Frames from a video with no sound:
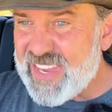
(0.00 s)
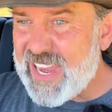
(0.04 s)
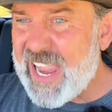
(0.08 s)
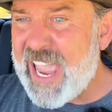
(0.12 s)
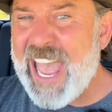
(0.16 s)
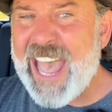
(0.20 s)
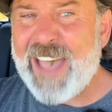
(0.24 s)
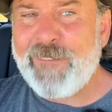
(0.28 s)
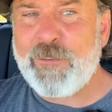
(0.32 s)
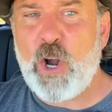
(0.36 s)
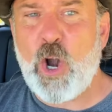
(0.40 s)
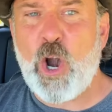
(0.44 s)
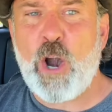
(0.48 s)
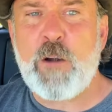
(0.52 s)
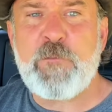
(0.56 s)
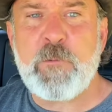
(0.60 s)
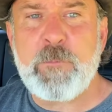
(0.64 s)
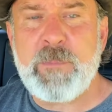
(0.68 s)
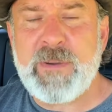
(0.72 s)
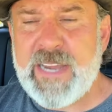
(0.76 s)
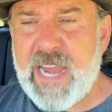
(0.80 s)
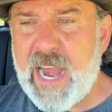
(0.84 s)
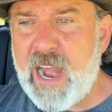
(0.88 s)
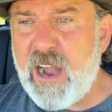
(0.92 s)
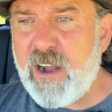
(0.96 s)
I haven't heard
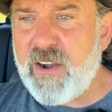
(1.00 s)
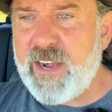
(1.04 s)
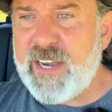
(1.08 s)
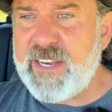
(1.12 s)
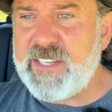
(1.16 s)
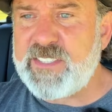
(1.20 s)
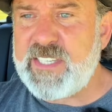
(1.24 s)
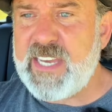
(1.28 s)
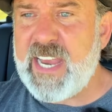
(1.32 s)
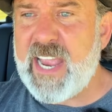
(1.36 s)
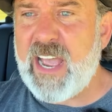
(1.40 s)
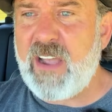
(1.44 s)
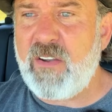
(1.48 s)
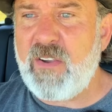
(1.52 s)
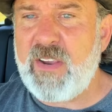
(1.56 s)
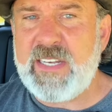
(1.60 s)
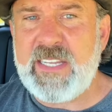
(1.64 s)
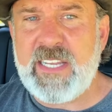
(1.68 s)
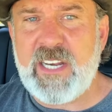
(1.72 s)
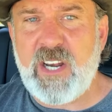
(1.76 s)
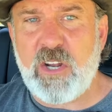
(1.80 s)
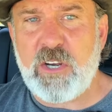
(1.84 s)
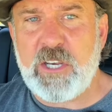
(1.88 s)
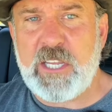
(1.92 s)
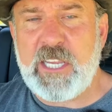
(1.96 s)
from Gary. See how he
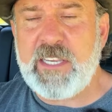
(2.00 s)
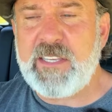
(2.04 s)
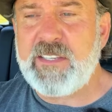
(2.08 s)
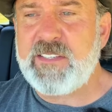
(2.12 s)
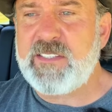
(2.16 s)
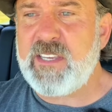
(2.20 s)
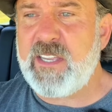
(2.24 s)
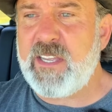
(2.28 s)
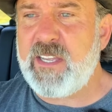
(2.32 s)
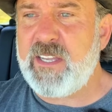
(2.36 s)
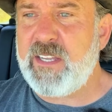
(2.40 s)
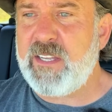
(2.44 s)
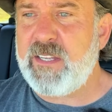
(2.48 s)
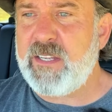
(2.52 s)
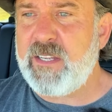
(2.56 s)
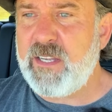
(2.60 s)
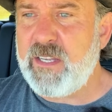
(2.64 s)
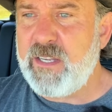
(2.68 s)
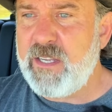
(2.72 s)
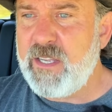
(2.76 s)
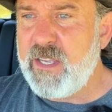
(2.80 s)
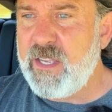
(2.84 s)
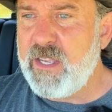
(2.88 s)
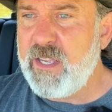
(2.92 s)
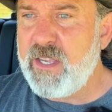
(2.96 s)
did on his
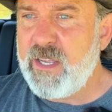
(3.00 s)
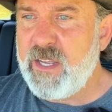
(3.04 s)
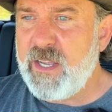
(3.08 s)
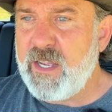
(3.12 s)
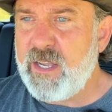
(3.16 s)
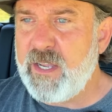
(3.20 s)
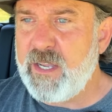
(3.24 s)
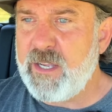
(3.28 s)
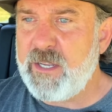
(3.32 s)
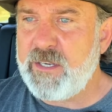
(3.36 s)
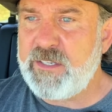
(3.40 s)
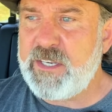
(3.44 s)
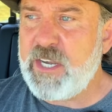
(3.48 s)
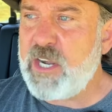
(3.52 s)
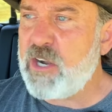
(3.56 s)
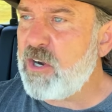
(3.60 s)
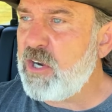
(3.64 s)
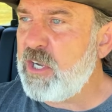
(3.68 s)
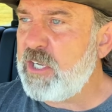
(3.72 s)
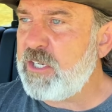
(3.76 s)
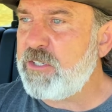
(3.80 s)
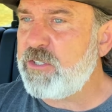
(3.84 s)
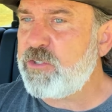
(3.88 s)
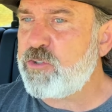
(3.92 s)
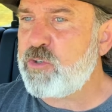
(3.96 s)
deer
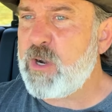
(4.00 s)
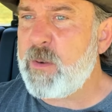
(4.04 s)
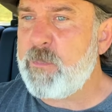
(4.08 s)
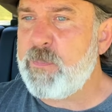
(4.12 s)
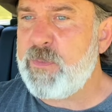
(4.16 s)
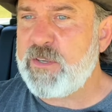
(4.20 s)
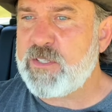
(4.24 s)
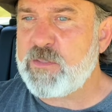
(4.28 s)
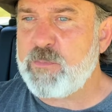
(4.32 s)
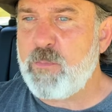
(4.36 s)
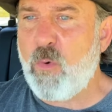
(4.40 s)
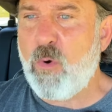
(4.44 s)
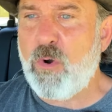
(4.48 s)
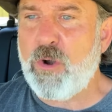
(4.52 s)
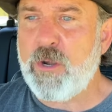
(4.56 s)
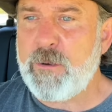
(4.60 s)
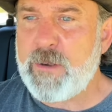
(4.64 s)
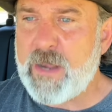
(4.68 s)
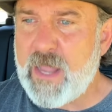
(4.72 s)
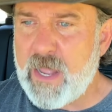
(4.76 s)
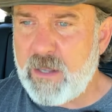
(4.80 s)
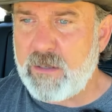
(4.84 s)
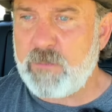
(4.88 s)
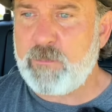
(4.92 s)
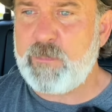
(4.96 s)
hunting trip this
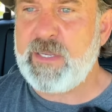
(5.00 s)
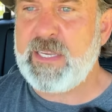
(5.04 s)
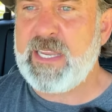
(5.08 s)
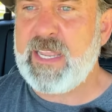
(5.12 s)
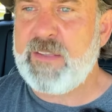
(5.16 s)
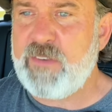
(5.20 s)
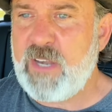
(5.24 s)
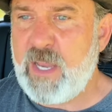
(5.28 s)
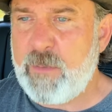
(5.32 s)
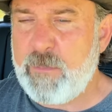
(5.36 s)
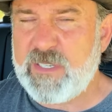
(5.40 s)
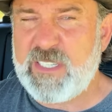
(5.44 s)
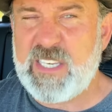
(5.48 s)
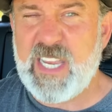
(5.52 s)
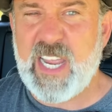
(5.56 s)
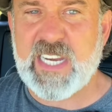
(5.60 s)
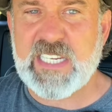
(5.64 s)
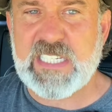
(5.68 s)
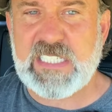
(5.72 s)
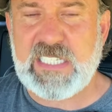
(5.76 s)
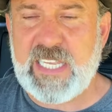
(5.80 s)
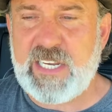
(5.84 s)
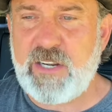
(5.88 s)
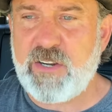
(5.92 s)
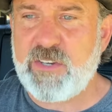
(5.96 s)
morning. I'll be giving him a
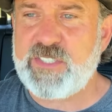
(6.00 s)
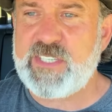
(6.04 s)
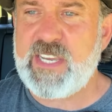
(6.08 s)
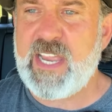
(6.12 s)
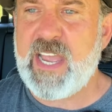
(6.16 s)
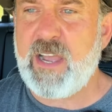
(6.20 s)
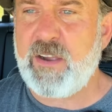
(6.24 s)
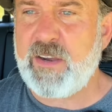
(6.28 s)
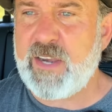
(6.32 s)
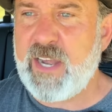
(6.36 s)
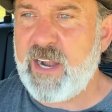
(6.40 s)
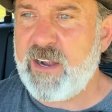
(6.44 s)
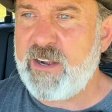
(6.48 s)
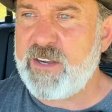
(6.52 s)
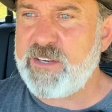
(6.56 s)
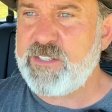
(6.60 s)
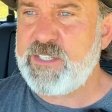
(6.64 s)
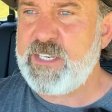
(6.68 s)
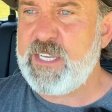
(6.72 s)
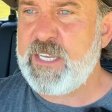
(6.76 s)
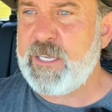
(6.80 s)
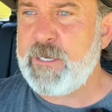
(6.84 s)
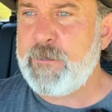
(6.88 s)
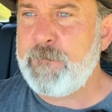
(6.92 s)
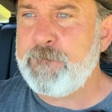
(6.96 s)
text later to see how Gary's
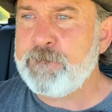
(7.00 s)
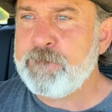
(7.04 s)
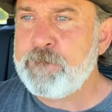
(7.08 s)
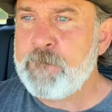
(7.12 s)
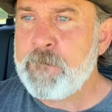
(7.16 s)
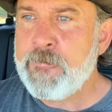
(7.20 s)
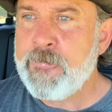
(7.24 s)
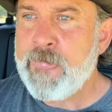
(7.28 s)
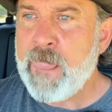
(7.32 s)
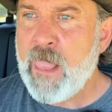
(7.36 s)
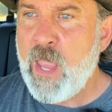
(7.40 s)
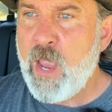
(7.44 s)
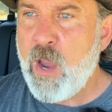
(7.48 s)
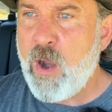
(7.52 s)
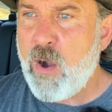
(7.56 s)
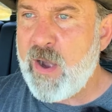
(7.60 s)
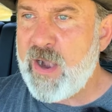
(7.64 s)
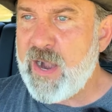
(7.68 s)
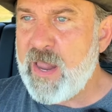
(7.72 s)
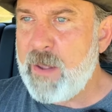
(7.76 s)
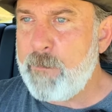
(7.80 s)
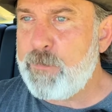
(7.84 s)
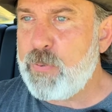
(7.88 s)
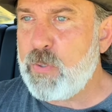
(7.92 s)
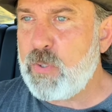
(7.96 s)
did. All
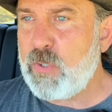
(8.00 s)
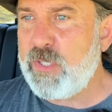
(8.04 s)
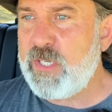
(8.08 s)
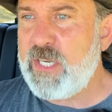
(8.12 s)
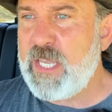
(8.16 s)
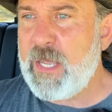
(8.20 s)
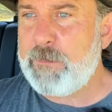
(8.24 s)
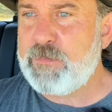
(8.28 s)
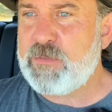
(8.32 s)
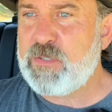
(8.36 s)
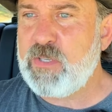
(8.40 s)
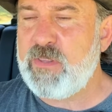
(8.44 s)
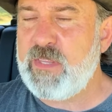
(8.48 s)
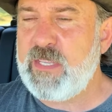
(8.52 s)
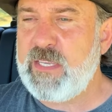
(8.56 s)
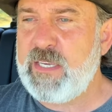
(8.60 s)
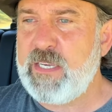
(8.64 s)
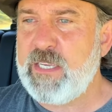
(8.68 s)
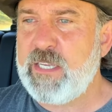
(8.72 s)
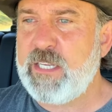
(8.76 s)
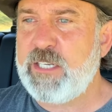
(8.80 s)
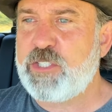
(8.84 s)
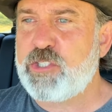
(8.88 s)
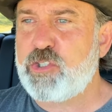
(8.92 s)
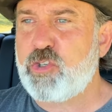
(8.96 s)
right, I'm pulling up to
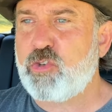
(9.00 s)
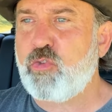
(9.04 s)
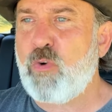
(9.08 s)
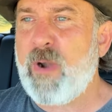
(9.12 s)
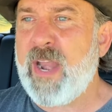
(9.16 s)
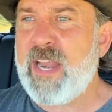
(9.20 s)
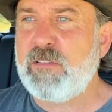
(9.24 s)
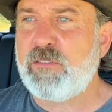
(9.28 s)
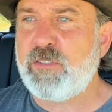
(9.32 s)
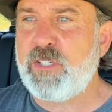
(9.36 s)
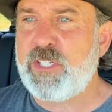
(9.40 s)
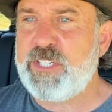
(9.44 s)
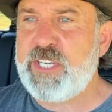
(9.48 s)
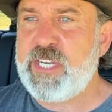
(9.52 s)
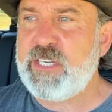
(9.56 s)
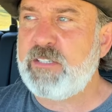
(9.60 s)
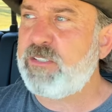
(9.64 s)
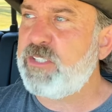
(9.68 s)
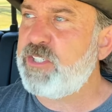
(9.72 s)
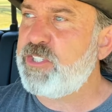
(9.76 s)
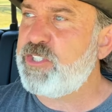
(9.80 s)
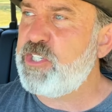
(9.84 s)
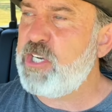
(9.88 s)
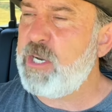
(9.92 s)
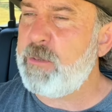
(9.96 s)
the trailer
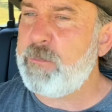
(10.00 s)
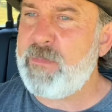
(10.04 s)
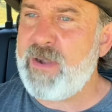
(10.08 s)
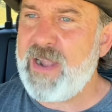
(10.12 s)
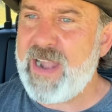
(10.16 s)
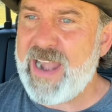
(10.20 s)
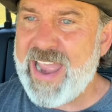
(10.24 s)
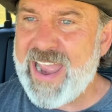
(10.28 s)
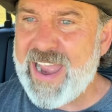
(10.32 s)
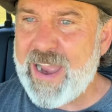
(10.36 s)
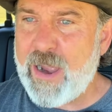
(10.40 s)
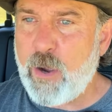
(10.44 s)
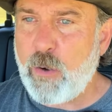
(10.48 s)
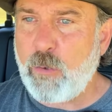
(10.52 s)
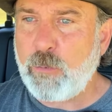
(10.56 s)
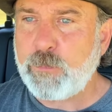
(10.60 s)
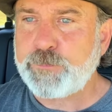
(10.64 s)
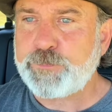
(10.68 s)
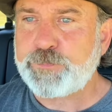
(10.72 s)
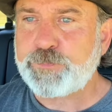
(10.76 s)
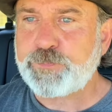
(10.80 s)
dealership now.